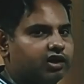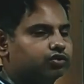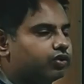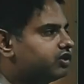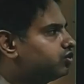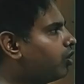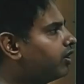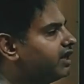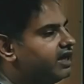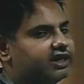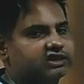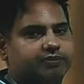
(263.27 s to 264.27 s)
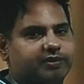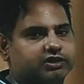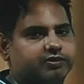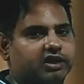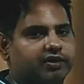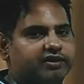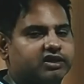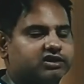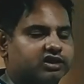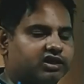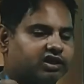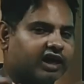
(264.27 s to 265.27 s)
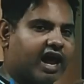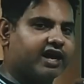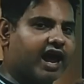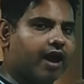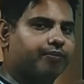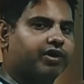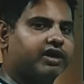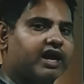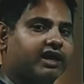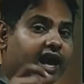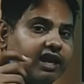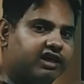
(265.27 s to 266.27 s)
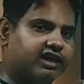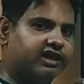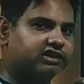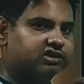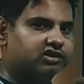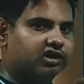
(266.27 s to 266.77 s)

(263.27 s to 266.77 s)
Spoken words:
So it's not a age specific disease, it can happen at any age.